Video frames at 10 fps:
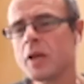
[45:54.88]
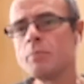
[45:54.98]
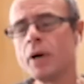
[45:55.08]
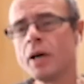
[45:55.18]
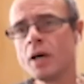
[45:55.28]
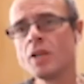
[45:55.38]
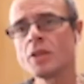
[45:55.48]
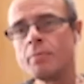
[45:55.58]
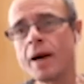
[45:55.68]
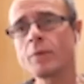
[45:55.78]
But
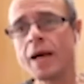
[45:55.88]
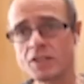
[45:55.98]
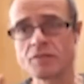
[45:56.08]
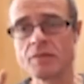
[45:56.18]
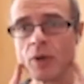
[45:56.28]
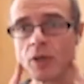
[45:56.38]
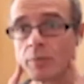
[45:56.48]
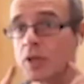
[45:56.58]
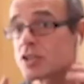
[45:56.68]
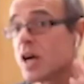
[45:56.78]
the mandible has to remodel
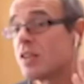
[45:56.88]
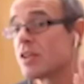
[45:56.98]
because